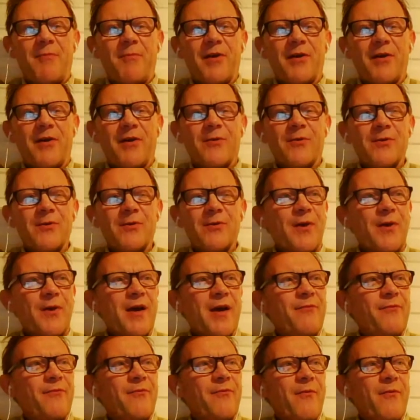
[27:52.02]
because we
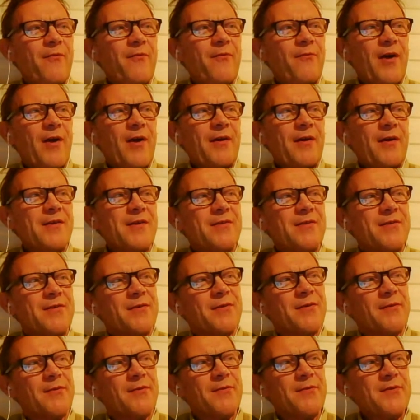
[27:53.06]
have funded
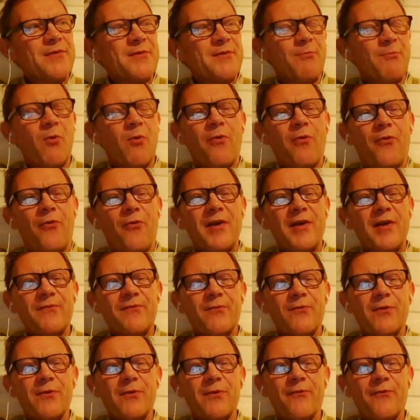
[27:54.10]
small things
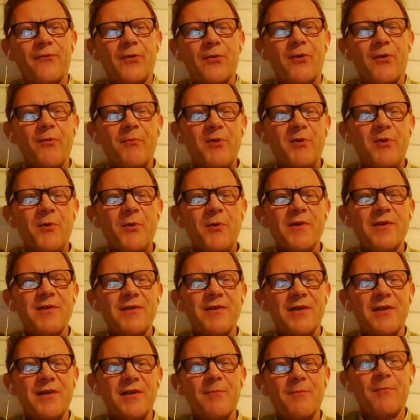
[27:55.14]
for the
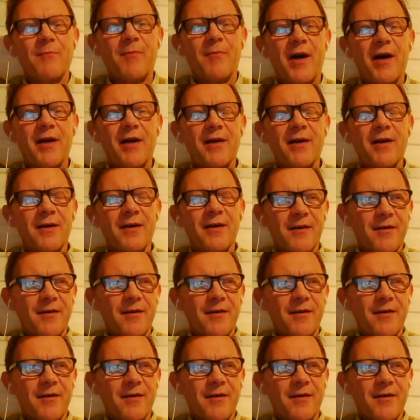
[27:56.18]
community by